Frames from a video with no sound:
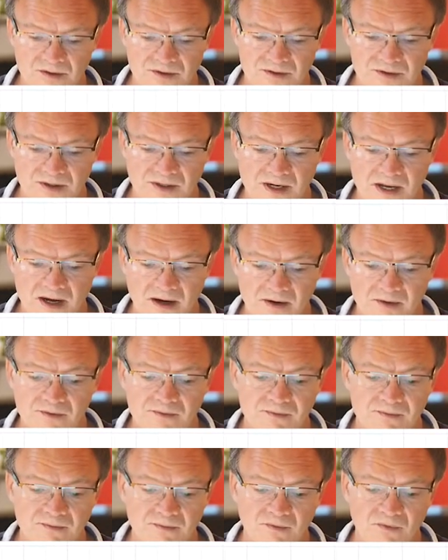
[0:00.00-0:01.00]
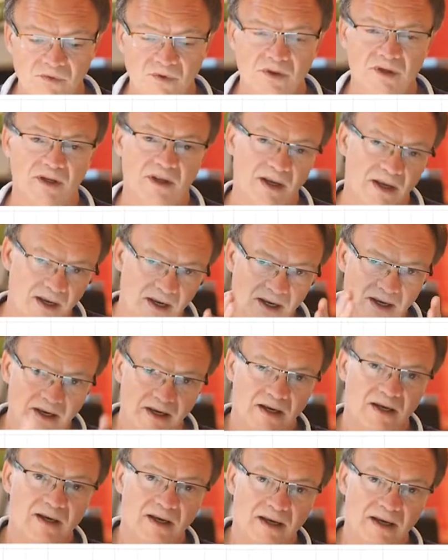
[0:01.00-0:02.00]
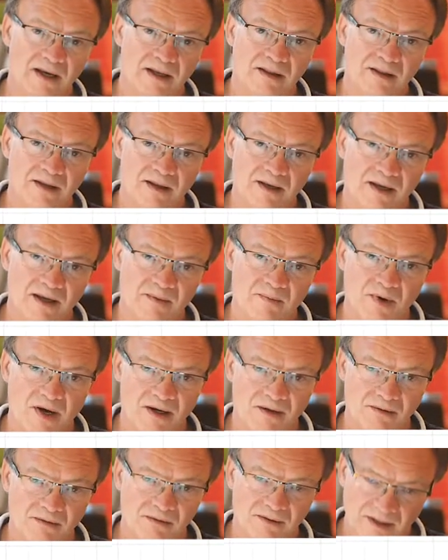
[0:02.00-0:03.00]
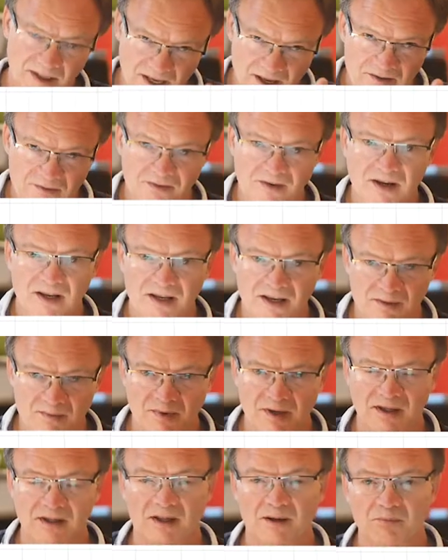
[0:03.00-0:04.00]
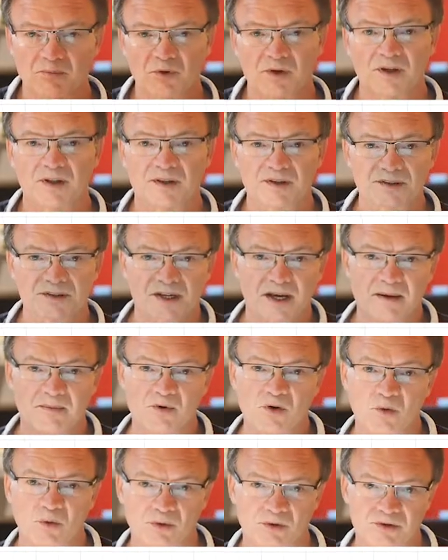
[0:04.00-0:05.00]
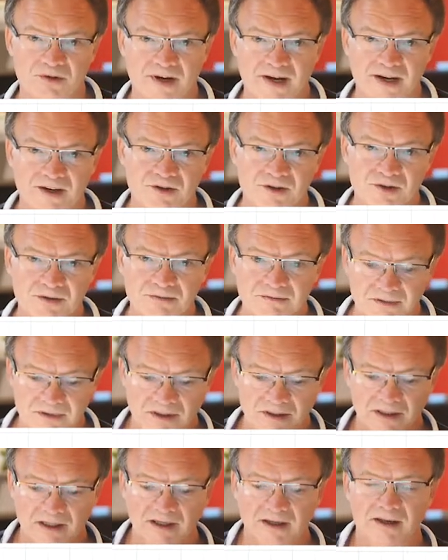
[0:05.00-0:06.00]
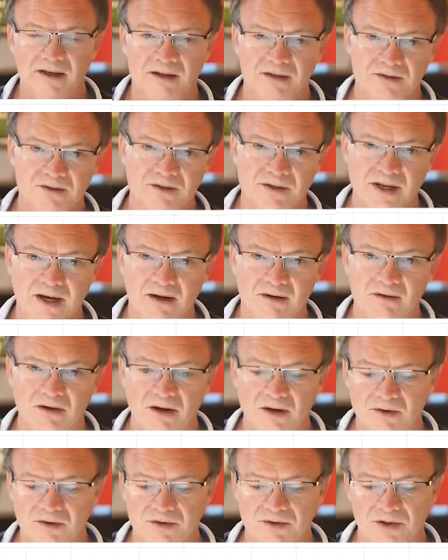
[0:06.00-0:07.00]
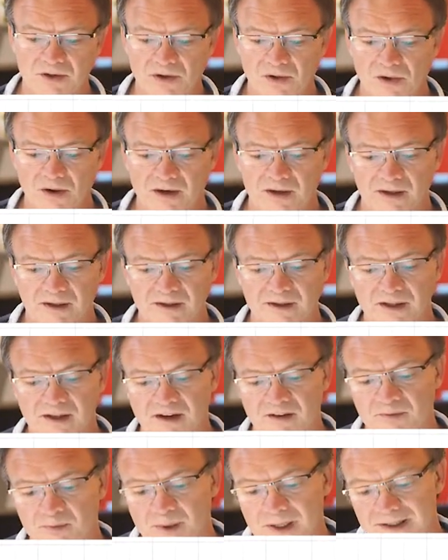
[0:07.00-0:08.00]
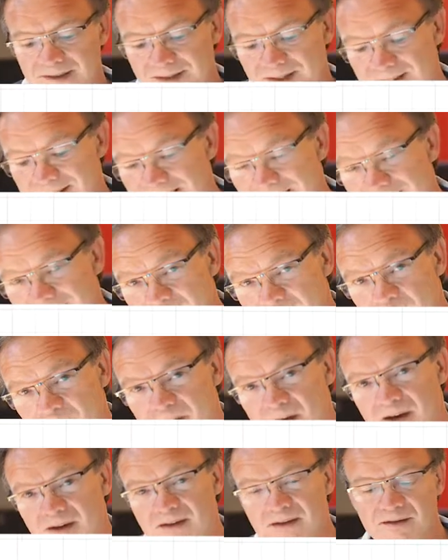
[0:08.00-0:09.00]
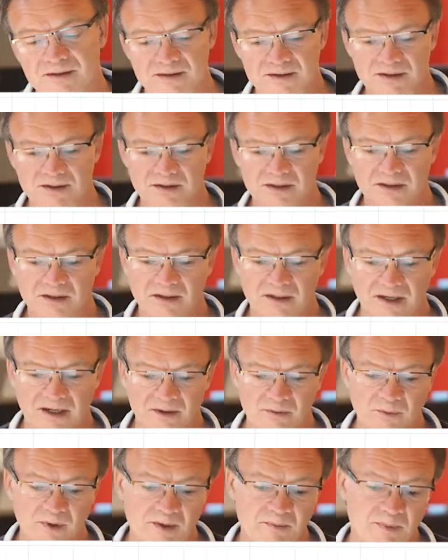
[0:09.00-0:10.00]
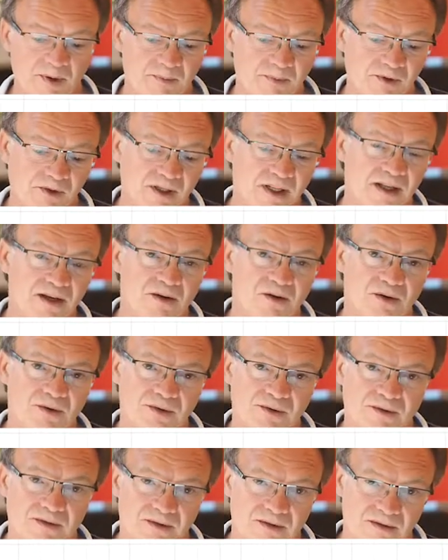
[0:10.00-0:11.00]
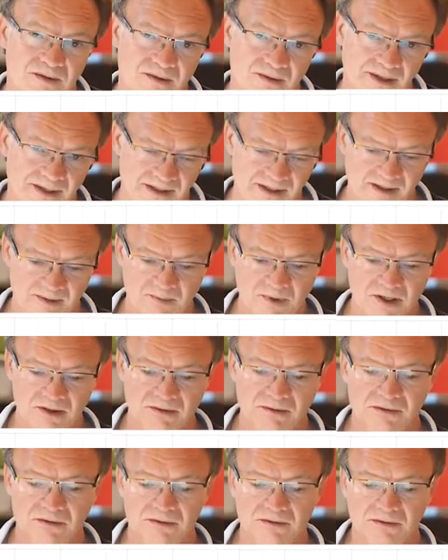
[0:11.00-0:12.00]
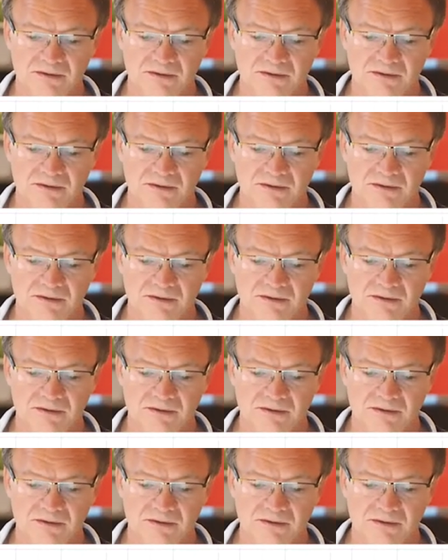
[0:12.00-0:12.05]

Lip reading: So now in the email, every email I'm putting the same call to action, click here to download, and then I've placed a tag behind it, and when people click on that email,